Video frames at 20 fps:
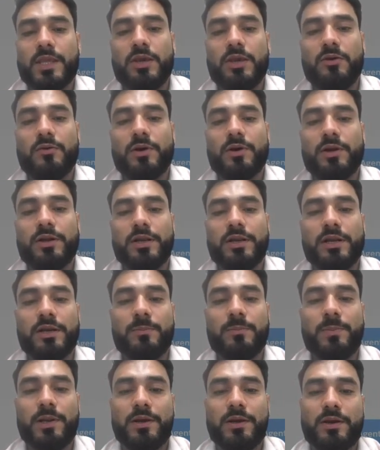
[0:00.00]
You can create
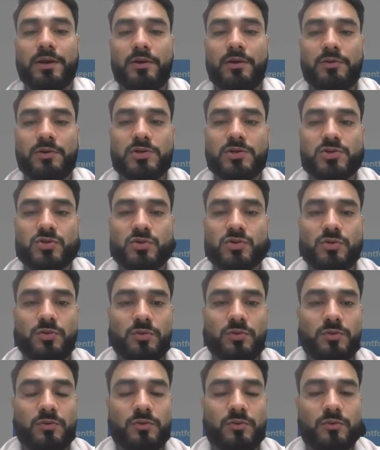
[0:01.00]
a playground
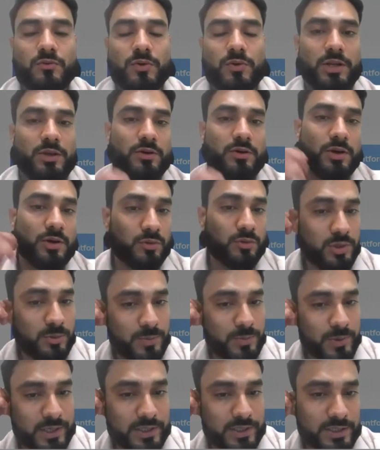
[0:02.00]
also where you can do the
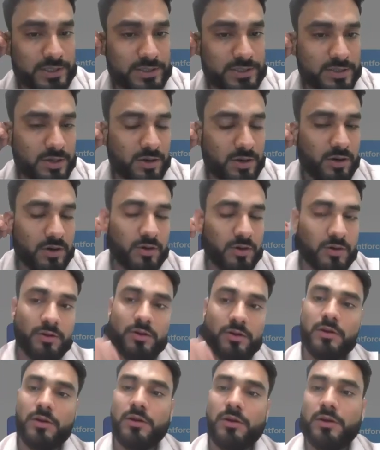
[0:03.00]
practice, or
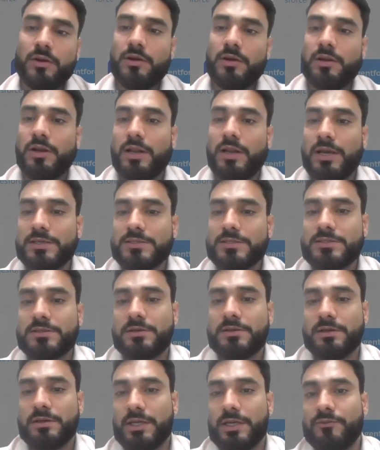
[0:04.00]
last
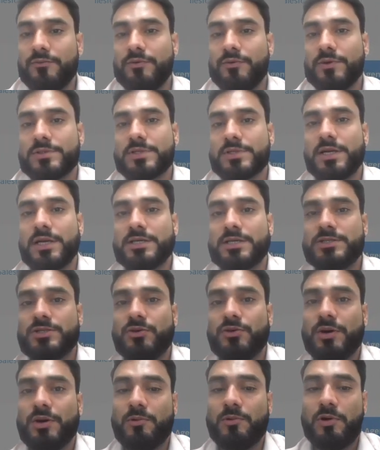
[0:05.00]
in first class
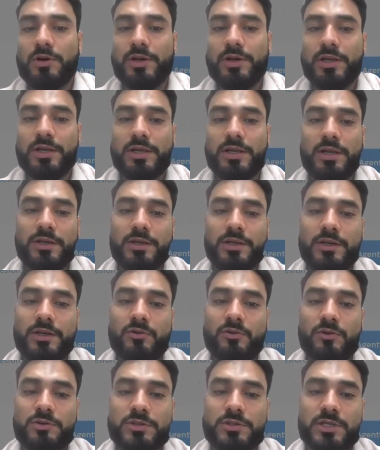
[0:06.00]
you have already created
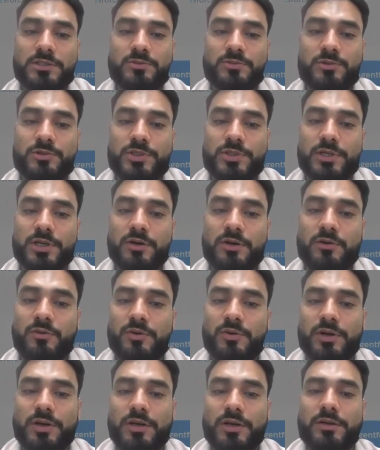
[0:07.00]
your Salesforce
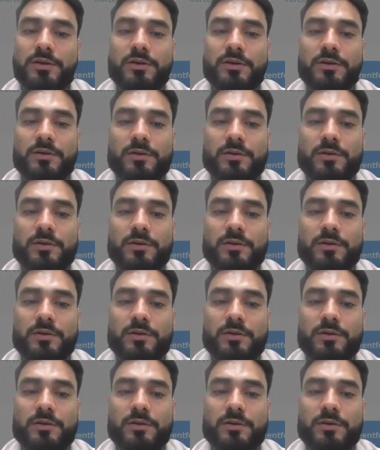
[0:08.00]
account, right?